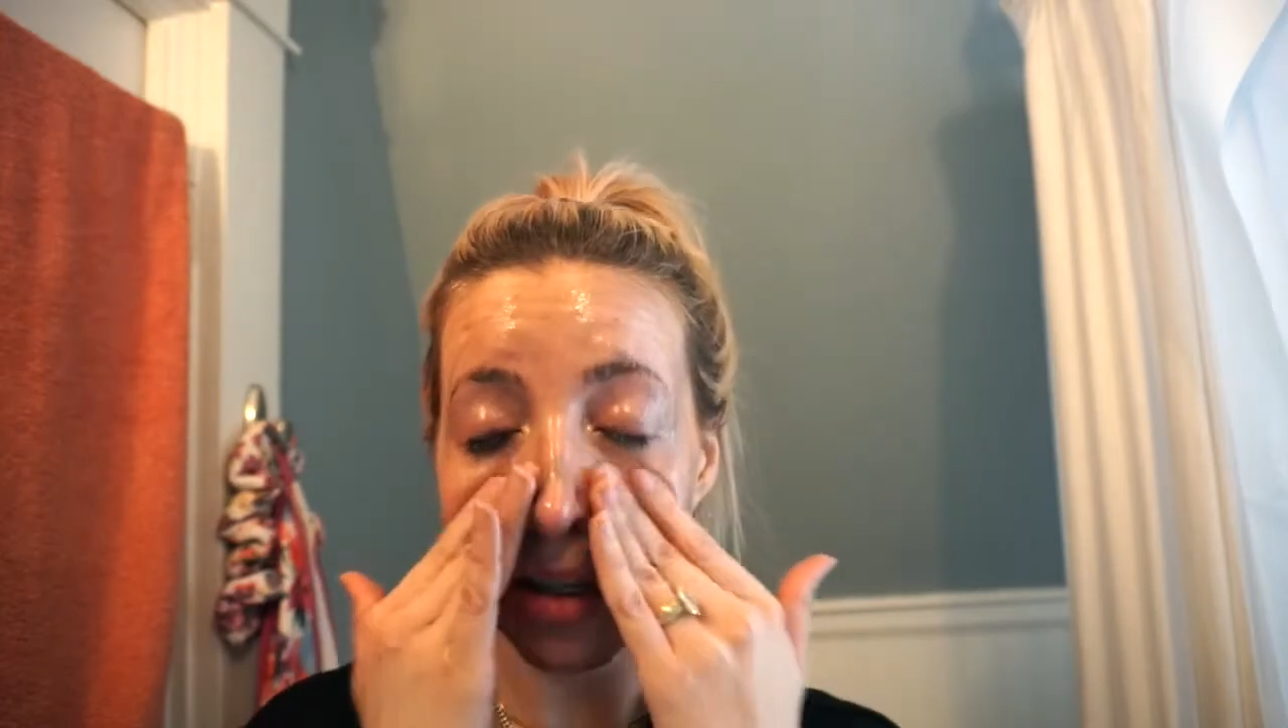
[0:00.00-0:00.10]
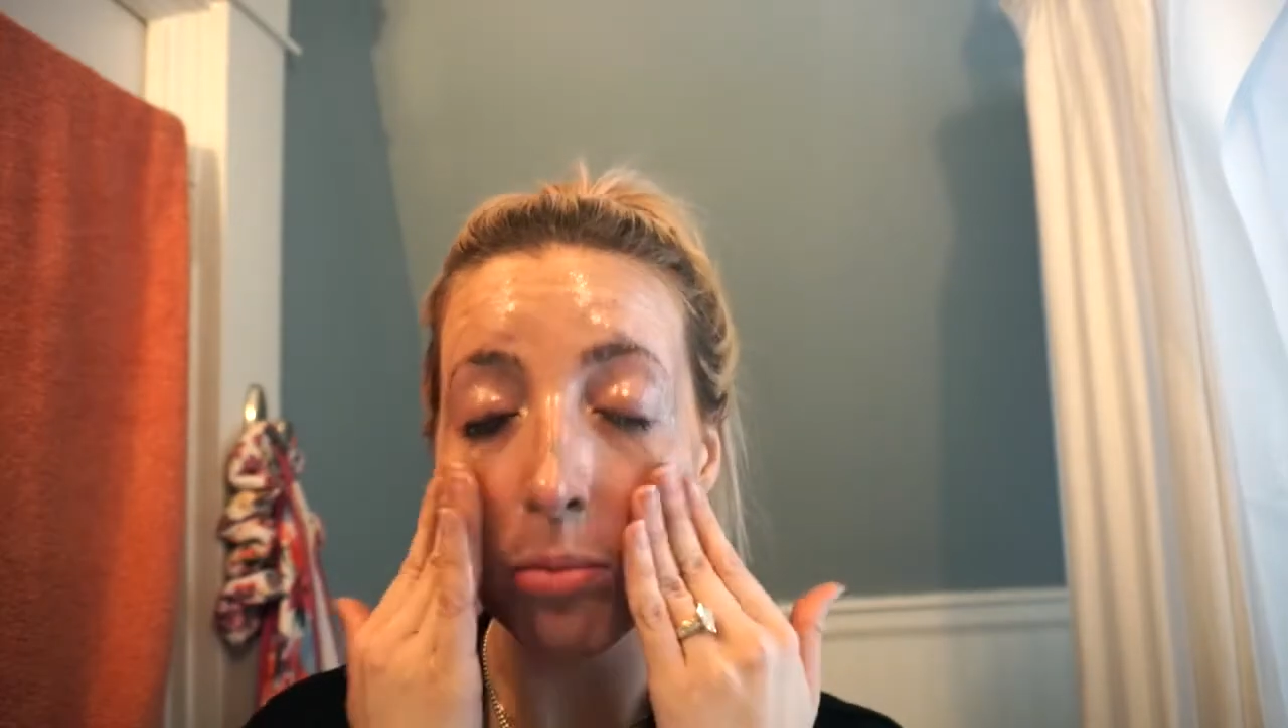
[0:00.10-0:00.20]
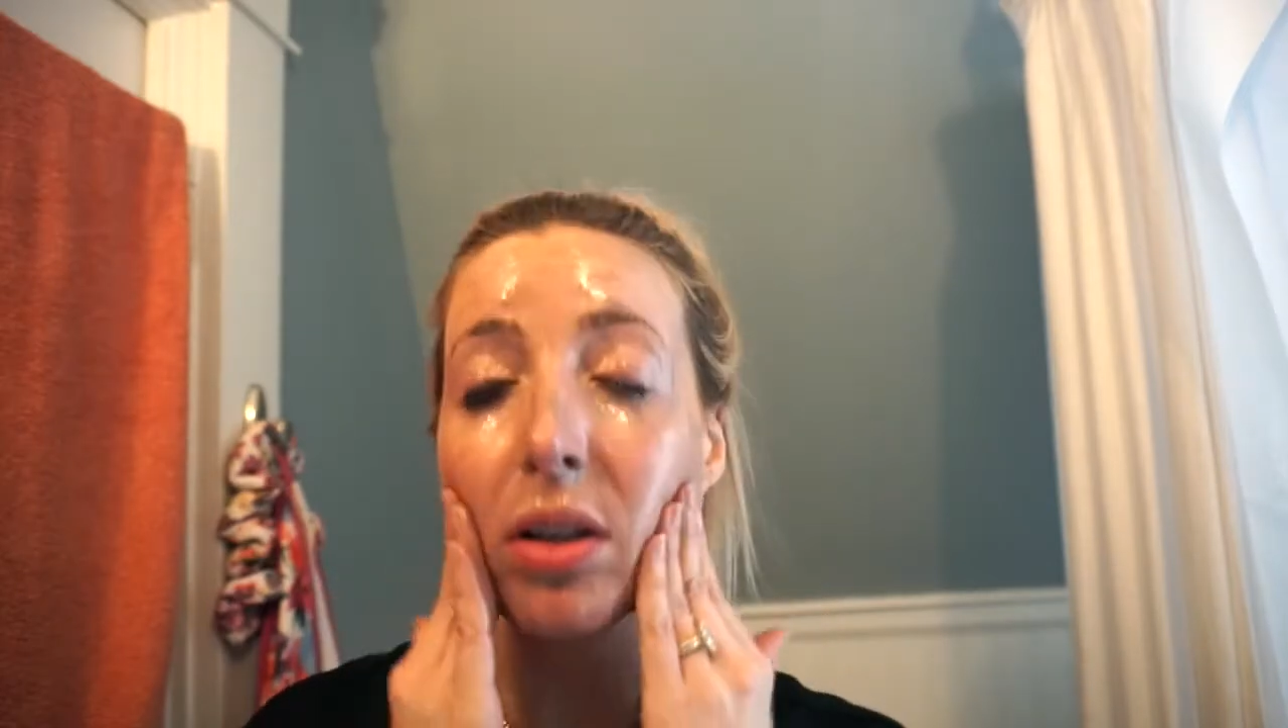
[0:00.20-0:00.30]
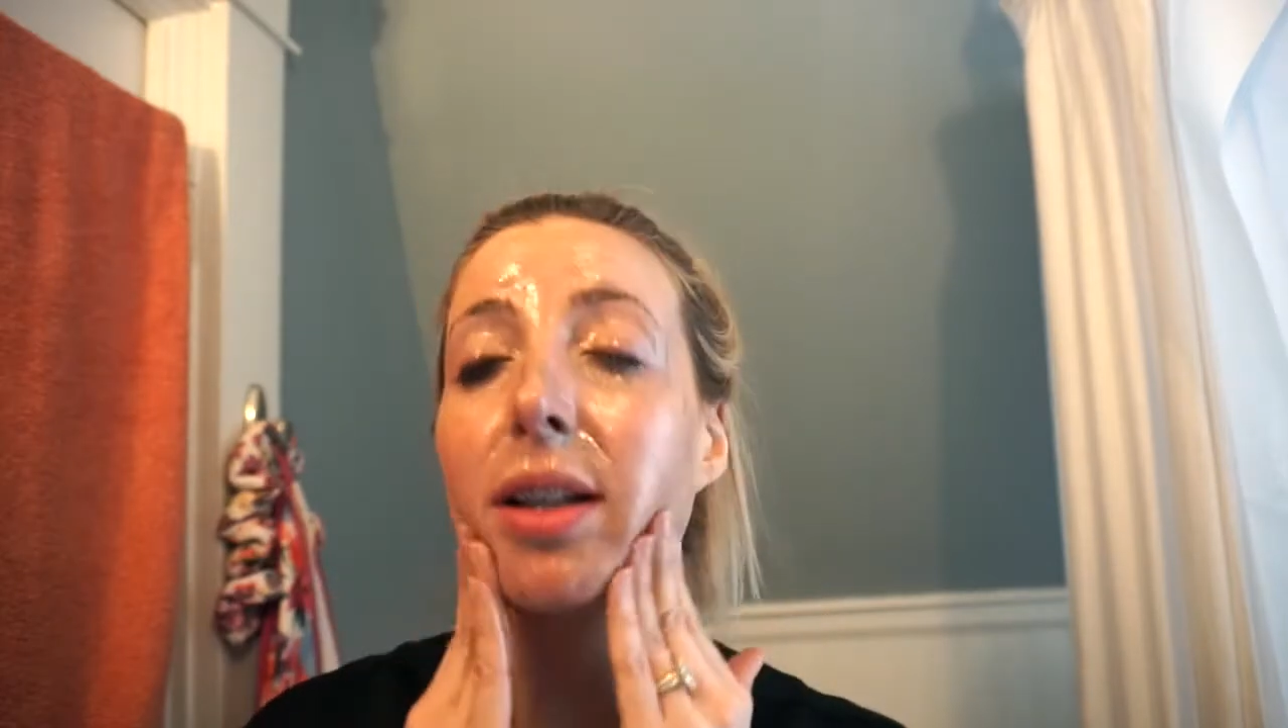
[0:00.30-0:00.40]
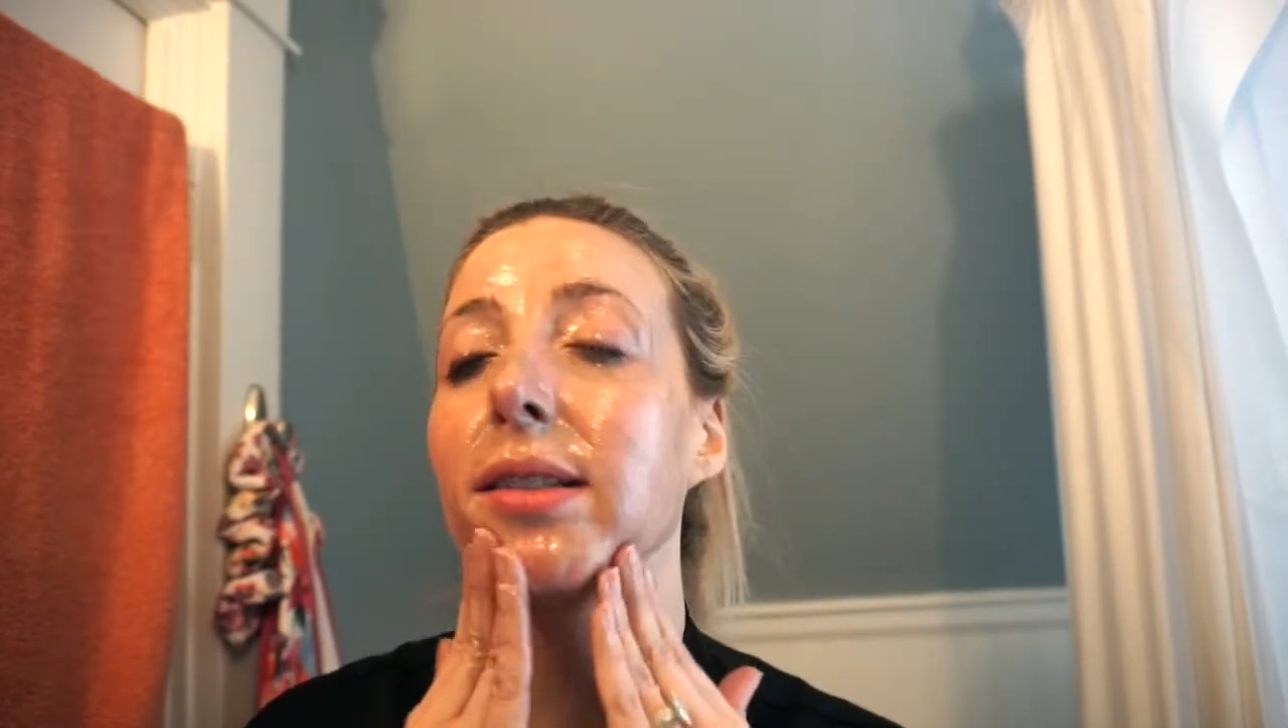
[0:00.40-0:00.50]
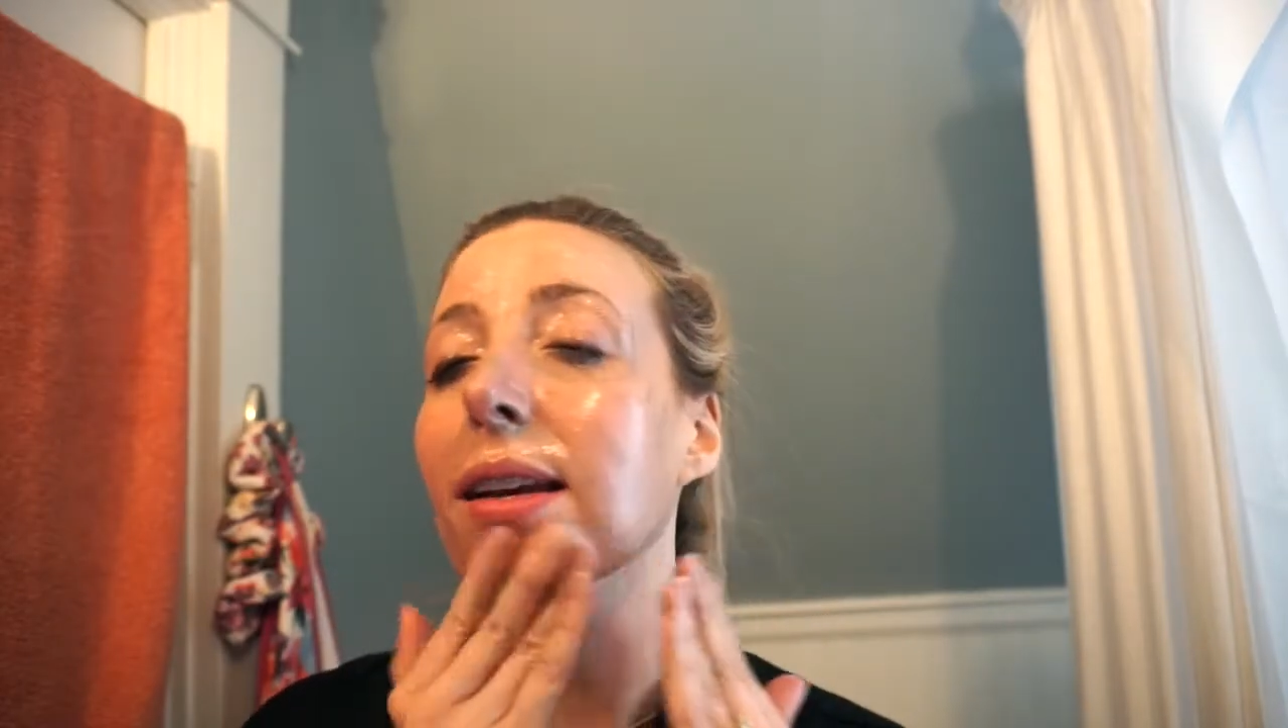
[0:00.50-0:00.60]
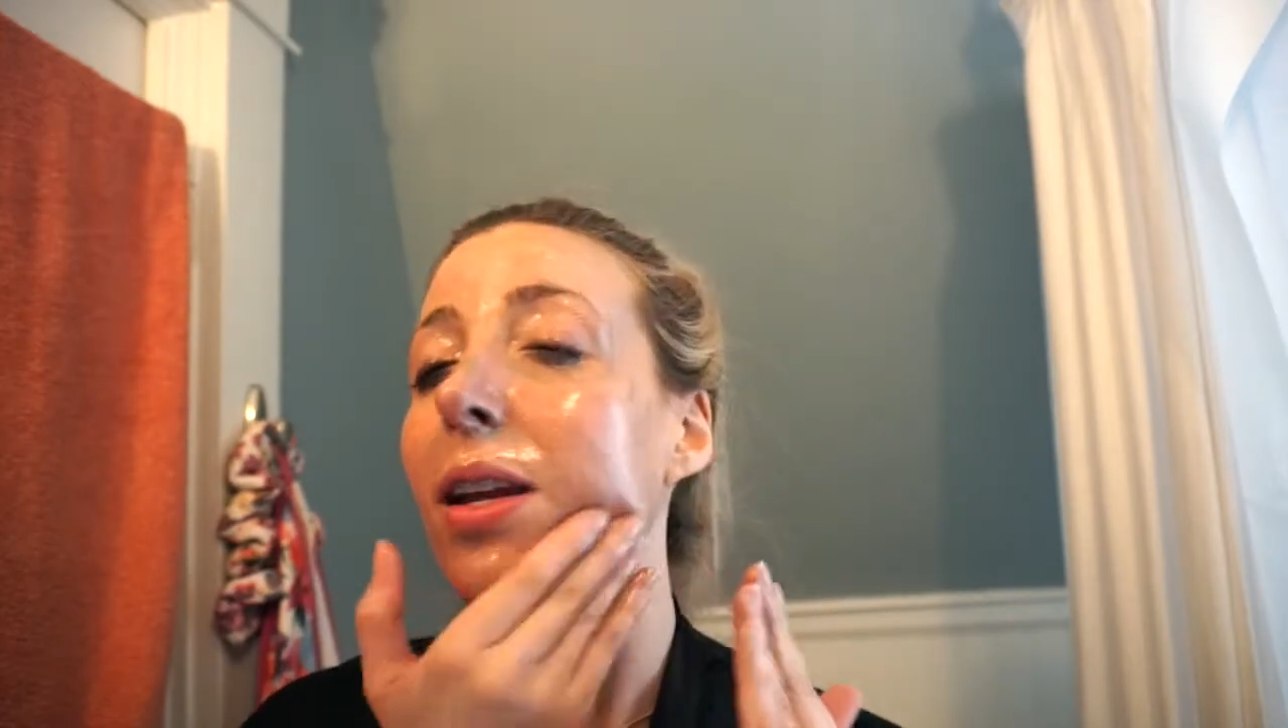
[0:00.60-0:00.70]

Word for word: a double cleanse